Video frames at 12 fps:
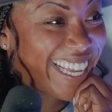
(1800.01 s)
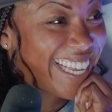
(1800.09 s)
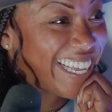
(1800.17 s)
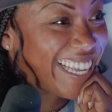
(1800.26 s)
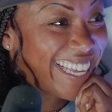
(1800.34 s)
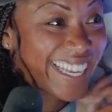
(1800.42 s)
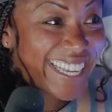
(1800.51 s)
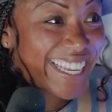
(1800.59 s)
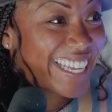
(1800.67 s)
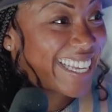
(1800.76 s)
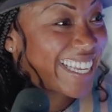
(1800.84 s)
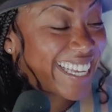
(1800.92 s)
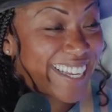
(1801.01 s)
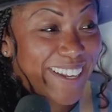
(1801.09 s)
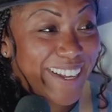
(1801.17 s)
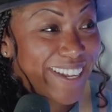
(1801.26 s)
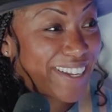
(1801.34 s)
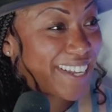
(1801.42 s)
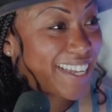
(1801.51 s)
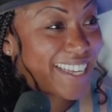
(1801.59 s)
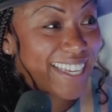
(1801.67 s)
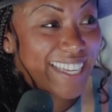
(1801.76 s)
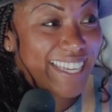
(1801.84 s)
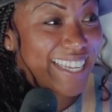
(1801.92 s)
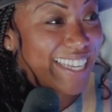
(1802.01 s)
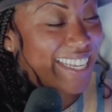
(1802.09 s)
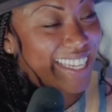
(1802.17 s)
been around forever, and now they're having a capital